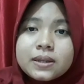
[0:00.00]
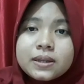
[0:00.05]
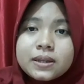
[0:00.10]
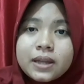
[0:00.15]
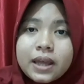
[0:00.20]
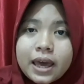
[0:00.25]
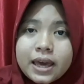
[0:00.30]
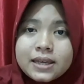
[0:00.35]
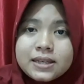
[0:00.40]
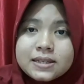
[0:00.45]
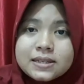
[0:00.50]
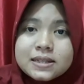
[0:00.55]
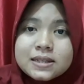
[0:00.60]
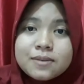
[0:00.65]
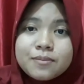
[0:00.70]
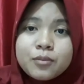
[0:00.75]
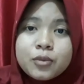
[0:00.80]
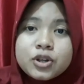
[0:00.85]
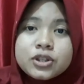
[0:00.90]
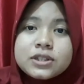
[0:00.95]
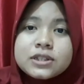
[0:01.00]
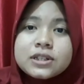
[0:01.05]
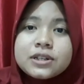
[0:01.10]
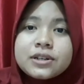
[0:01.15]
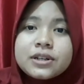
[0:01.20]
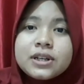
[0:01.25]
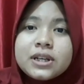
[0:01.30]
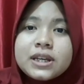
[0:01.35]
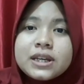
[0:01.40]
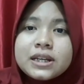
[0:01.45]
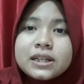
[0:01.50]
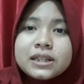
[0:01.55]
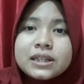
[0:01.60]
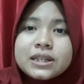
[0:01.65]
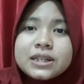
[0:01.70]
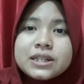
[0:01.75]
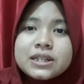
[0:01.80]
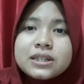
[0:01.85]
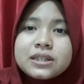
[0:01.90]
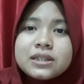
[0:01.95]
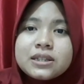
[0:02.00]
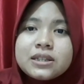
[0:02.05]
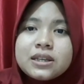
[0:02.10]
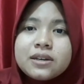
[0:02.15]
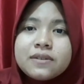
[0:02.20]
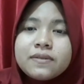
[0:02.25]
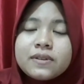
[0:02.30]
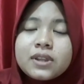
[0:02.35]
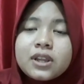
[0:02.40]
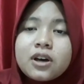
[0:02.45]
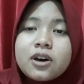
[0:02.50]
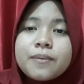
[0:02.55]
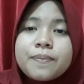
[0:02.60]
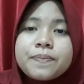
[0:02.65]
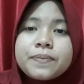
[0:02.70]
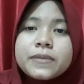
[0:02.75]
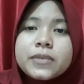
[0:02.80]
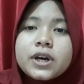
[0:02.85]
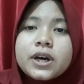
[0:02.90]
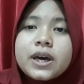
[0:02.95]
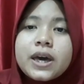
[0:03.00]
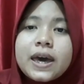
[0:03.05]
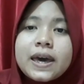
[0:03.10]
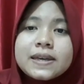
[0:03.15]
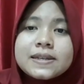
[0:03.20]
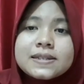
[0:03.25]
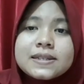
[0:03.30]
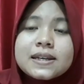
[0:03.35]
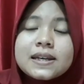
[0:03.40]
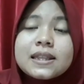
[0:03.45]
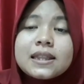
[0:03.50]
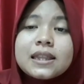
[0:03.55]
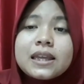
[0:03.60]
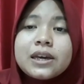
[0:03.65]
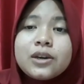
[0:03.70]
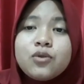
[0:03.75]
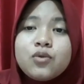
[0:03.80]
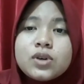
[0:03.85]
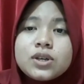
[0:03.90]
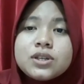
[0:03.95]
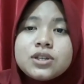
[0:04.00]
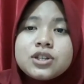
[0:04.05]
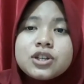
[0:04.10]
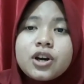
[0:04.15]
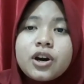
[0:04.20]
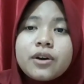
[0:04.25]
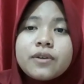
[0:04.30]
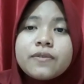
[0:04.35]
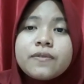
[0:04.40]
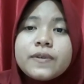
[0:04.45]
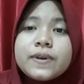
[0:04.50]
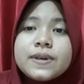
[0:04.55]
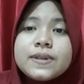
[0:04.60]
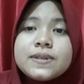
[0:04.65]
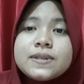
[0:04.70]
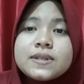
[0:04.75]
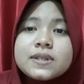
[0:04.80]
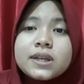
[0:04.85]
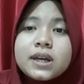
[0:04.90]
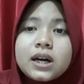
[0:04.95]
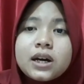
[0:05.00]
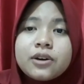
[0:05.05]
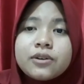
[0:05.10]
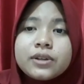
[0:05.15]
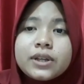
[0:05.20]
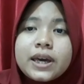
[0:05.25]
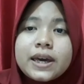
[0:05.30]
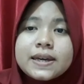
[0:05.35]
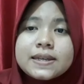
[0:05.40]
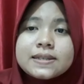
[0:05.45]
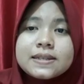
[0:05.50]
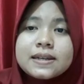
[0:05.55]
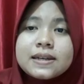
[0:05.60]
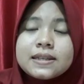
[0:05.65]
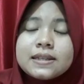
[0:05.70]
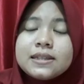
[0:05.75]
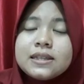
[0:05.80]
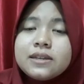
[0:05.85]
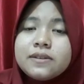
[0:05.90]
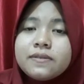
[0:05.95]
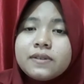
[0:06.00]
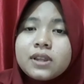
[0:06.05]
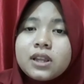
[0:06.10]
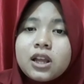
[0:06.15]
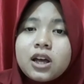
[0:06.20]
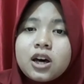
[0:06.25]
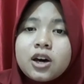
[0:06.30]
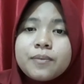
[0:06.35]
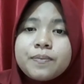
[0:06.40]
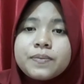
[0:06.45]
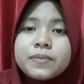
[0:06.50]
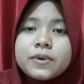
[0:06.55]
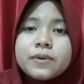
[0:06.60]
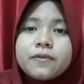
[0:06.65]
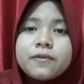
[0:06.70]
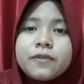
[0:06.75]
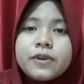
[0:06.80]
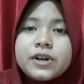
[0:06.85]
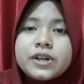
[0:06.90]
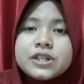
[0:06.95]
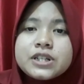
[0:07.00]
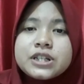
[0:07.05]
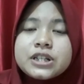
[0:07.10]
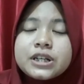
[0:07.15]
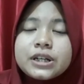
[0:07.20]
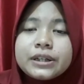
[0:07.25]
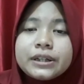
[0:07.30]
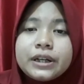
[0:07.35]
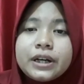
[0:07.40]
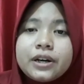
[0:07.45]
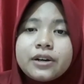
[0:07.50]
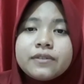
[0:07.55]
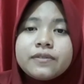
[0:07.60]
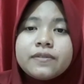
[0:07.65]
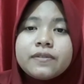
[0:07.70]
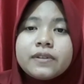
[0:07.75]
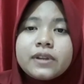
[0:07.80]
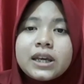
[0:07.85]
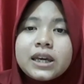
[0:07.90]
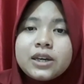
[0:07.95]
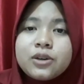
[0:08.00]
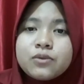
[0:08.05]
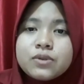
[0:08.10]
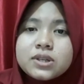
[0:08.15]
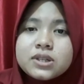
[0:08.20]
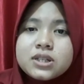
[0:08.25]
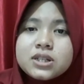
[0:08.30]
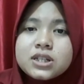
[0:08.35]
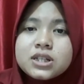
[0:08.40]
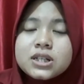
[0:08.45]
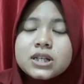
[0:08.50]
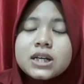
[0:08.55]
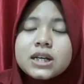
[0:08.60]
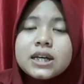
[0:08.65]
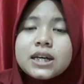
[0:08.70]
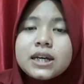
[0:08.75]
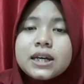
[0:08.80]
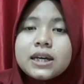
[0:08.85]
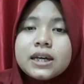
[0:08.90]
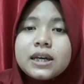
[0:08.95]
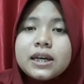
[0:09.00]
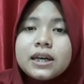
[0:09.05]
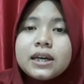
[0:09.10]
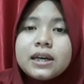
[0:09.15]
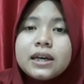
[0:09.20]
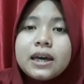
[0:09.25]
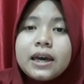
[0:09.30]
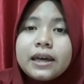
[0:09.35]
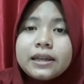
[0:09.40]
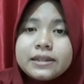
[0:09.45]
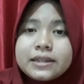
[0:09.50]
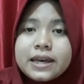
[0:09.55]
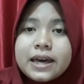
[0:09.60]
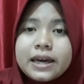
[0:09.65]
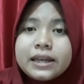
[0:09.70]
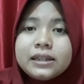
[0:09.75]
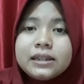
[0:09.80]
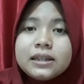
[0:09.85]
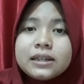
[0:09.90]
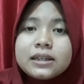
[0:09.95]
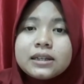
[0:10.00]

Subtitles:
Next, modern English developed as a language of its own as a developed version of language. And then,